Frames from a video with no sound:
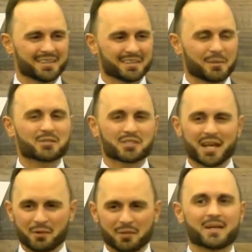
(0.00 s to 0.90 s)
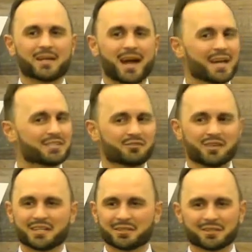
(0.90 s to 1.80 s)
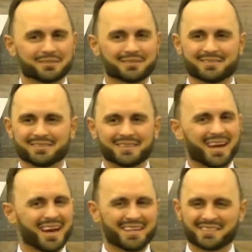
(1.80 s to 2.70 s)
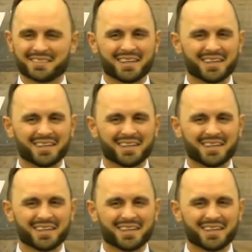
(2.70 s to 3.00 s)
Come on, say it with me. Nice vineyard. Nice.